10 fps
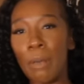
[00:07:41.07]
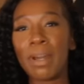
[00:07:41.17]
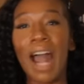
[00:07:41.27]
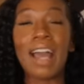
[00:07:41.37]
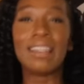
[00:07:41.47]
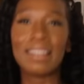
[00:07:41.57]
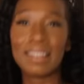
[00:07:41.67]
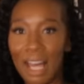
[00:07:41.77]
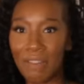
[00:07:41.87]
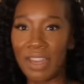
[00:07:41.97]
But I
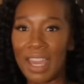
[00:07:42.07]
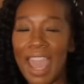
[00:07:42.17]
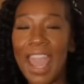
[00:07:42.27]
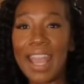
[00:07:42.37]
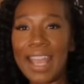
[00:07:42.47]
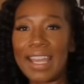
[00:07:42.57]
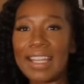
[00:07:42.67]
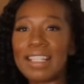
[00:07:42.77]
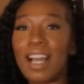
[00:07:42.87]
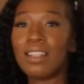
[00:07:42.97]
love it.
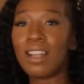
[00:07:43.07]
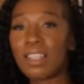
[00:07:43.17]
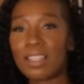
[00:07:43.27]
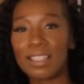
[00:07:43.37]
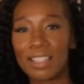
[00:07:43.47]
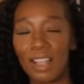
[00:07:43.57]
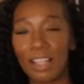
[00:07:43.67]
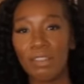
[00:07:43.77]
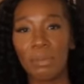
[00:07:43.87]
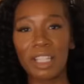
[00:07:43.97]
And another detail I
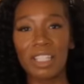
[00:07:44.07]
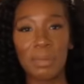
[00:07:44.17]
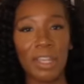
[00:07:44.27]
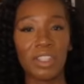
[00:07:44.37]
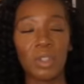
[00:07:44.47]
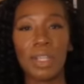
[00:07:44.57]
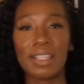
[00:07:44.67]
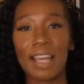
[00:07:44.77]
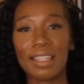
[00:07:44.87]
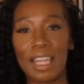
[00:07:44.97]
love about this bathing suit is
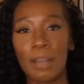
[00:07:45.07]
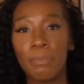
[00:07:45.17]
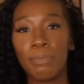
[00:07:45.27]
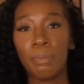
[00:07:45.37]
that the